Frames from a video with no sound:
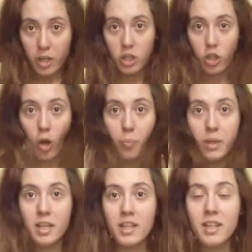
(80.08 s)

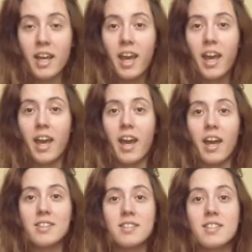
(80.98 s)
shopping
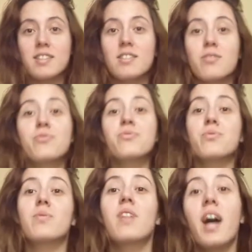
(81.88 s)
and uh,
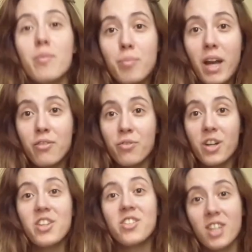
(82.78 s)
my
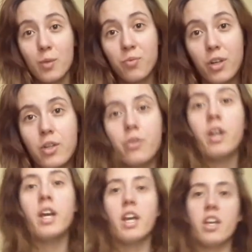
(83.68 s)
first tip for you
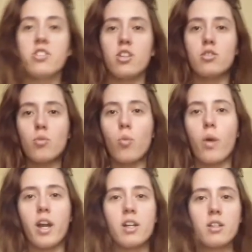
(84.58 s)
is just
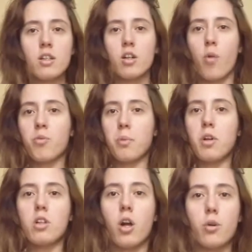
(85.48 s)
wear comfortable
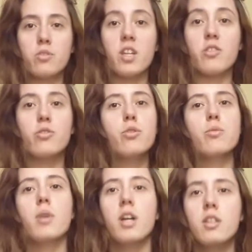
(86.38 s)
clothes that you
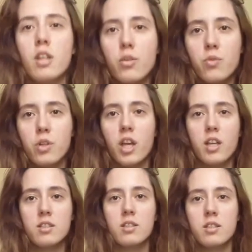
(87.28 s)
don't mind if you
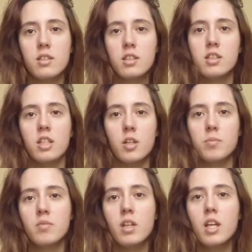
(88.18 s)
get some
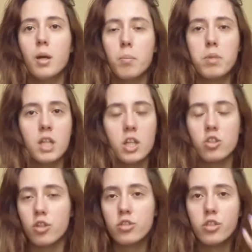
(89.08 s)
bleach
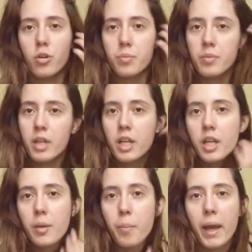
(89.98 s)
or some
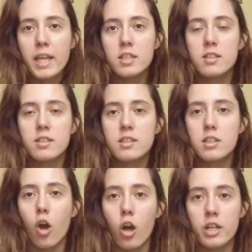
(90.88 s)
paints
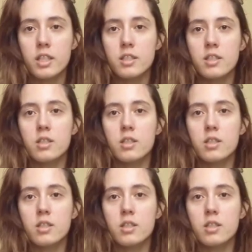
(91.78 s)
on it.